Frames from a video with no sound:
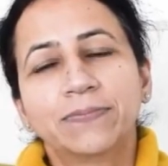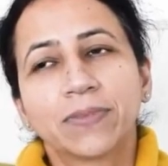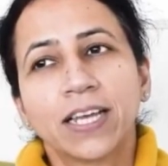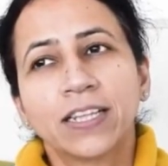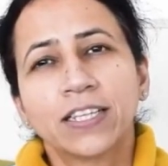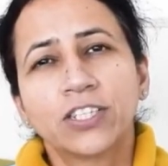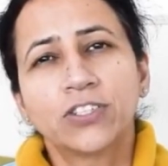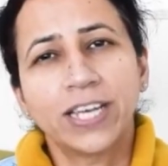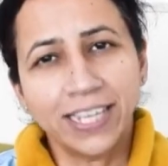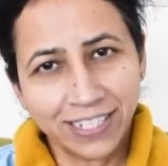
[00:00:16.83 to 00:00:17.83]
in the
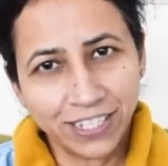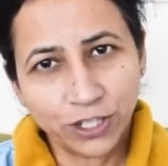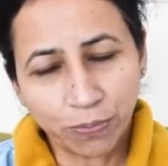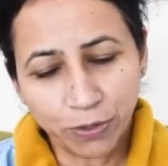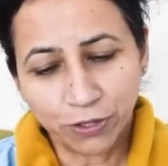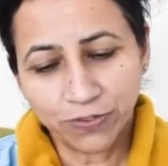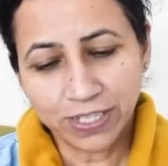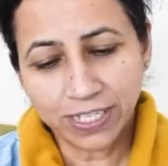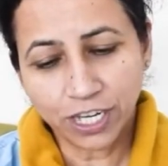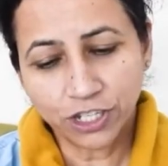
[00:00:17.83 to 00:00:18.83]
today's topic of
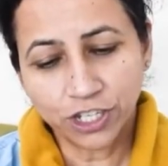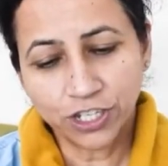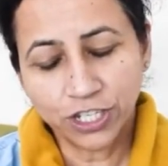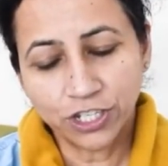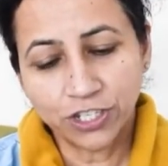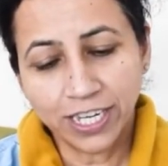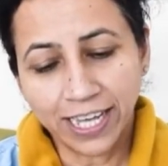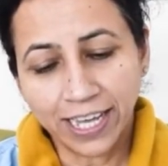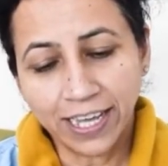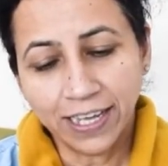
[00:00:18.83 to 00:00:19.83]
discussion
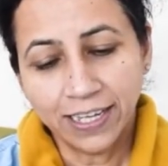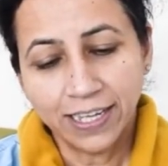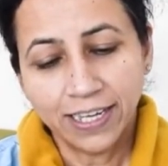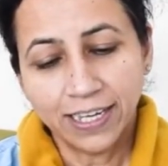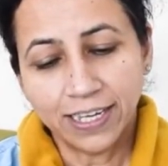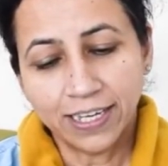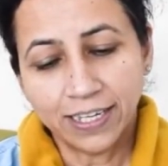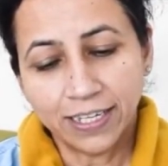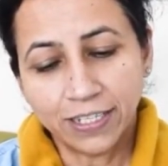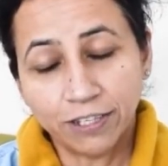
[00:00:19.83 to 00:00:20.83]
today,
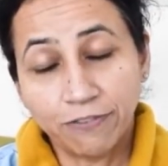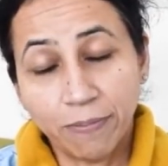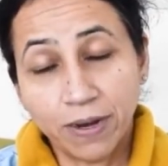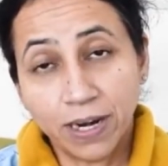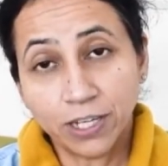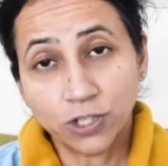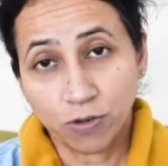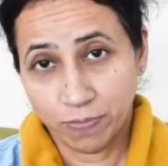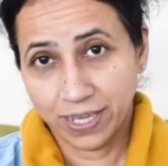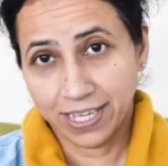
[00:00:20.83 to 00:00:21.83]
the webinar
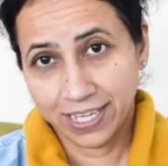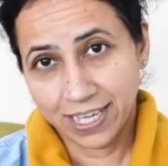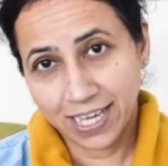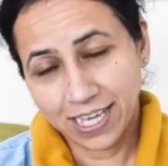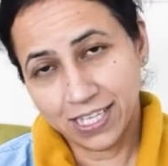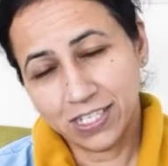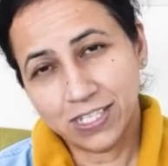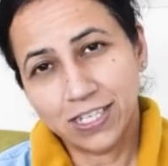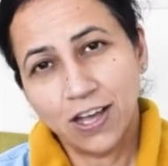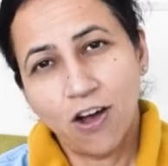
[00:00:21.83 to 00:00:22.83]
topic
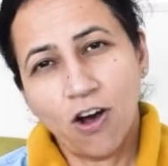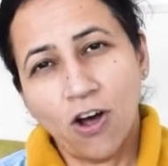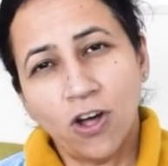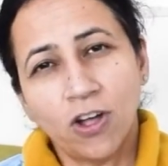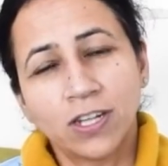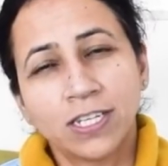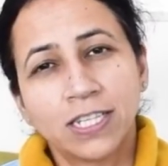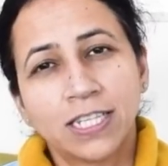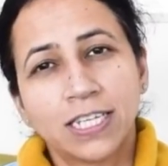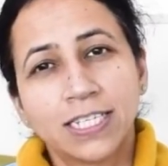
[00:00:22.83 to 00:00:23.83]
is
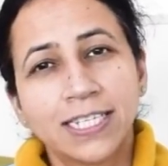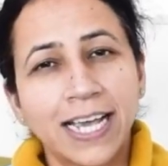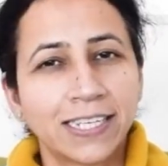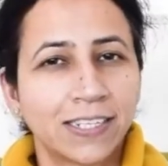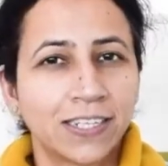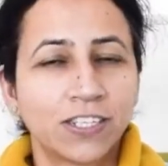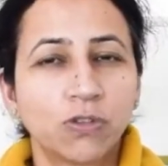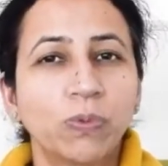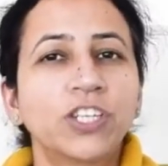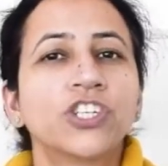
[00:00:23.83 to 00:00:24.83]
on the
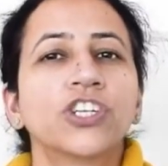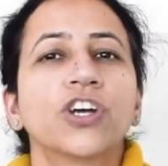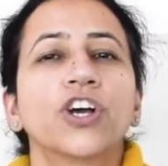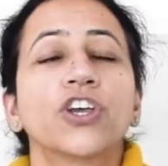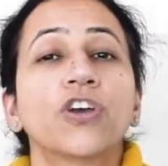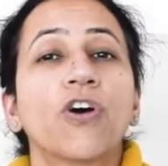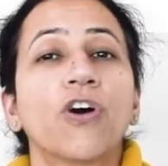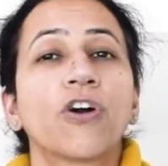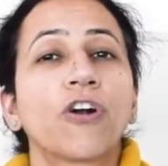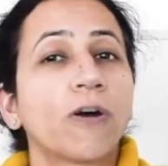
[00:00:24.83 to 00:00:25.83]
tests which
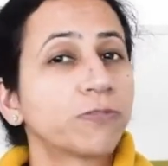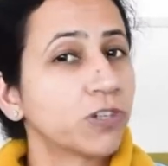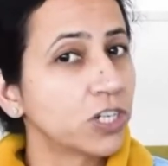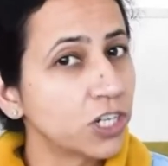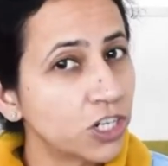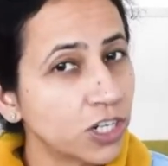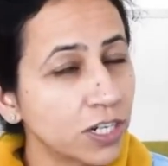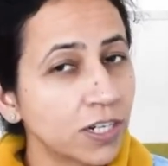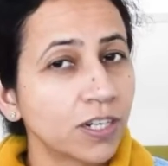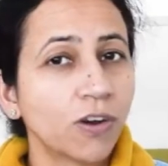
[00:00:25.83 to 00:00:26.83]
your
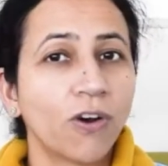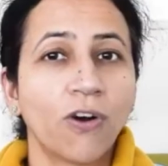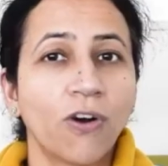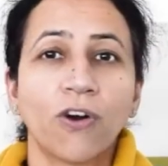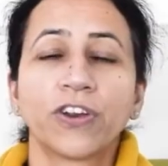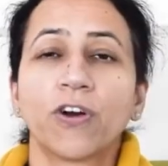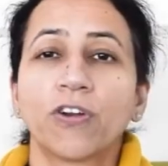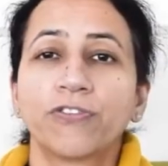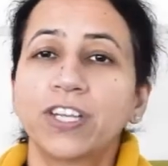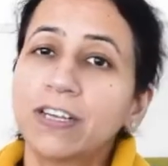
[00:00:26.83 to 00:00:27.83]
obstetrician or
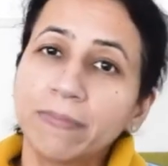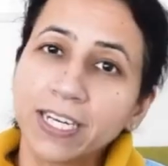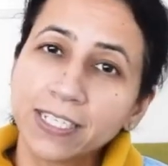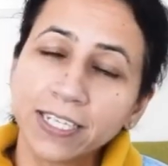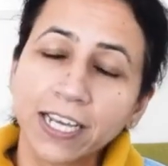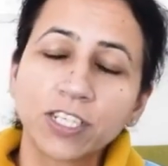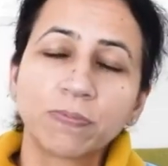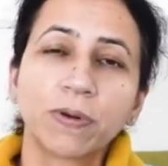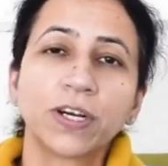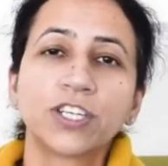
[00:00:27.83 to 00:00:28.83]
your fetal medicine
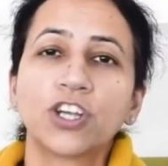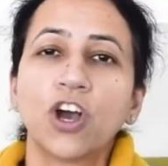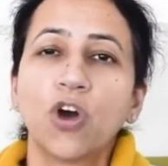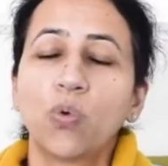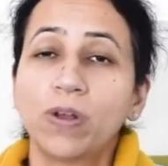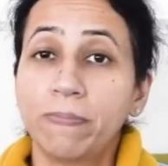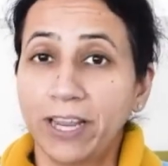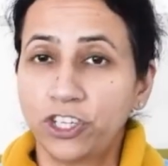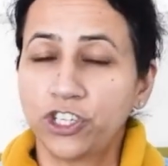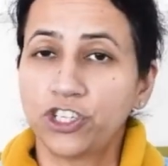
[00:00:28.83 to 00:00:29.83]
expert will
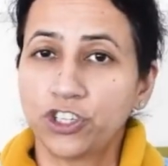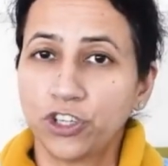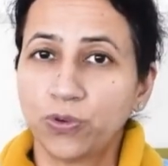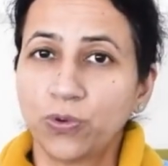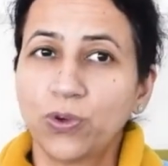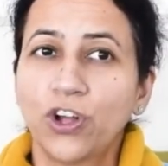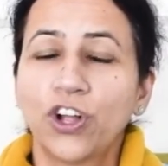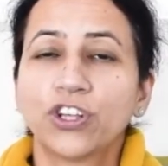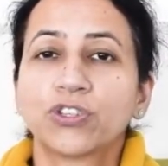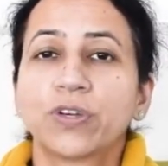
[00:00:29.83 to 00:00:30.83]
mention to you.
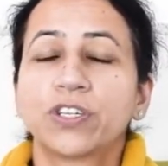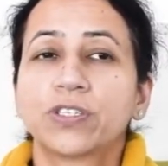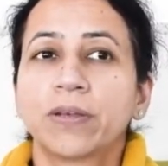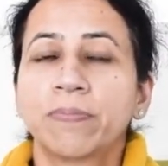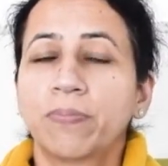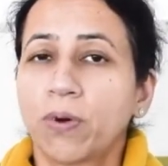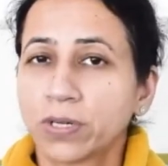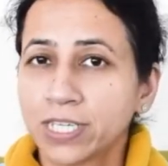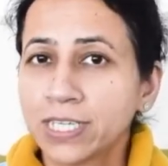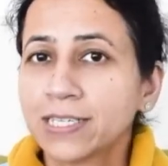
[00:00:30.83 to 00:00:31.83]
So it is
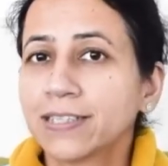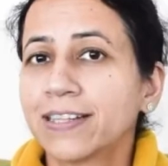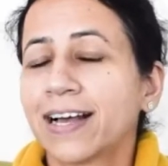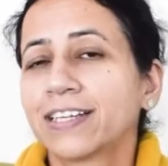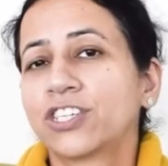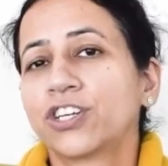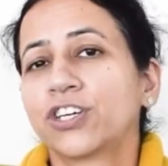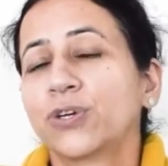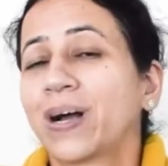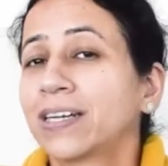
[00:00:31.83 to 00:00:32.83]
important that
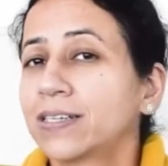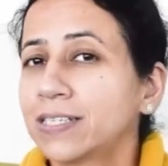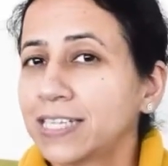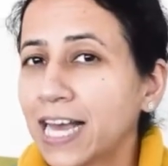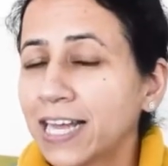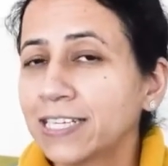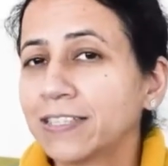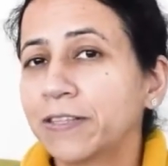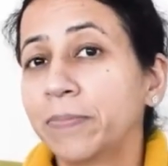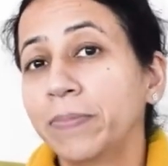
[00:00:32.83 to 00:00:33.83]
you
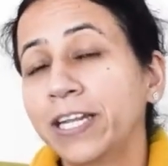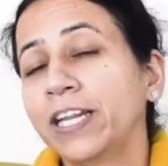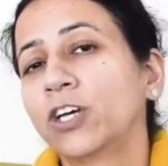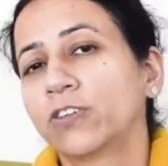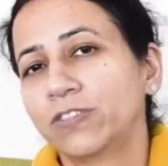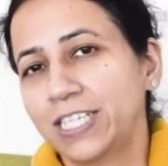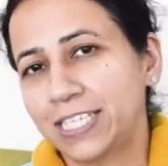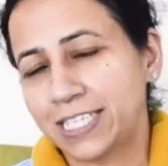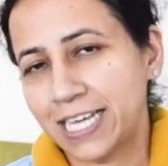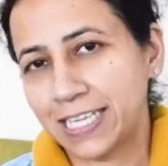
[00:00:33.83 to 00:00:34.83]
understand the meaning of
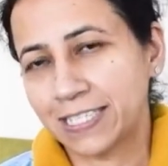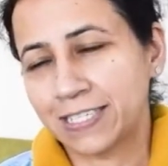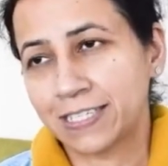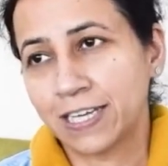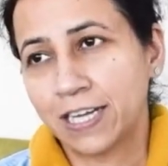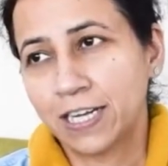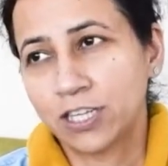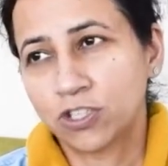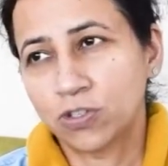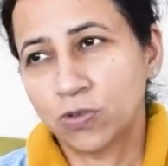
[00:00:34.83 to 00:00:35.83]
these tests.
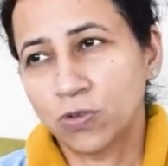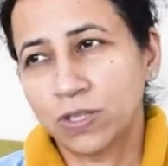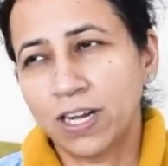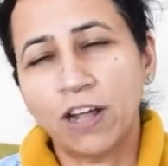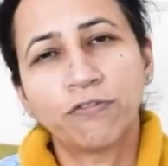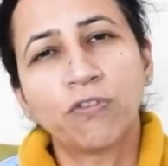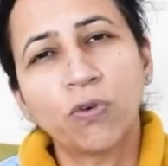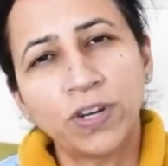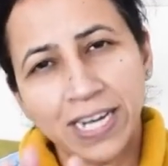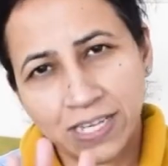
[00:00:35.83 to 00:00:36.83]
So there are
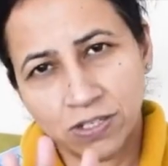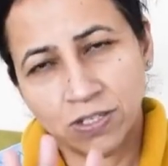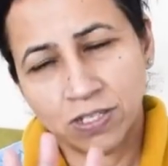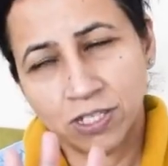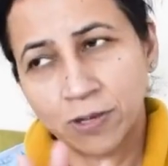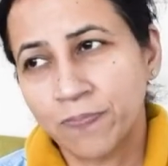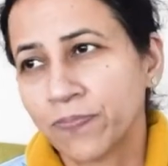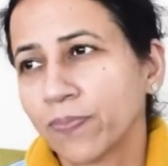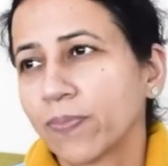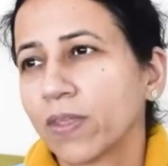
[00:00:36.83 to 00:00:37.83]
4 tests
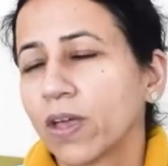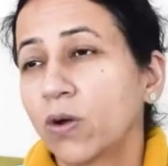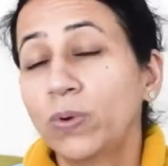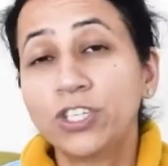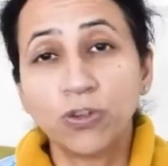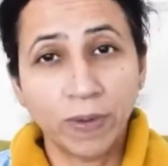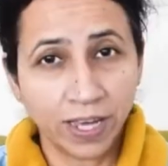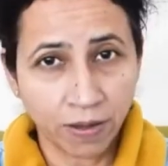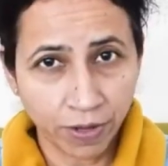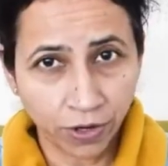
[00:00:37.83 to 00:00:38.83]
which you
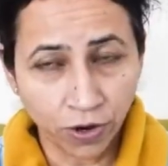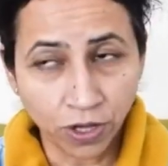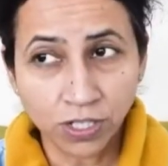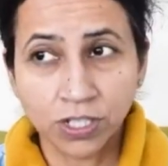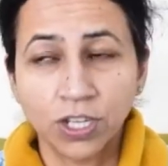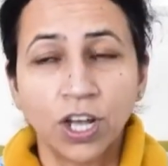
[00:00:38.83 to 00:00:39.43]
may come across: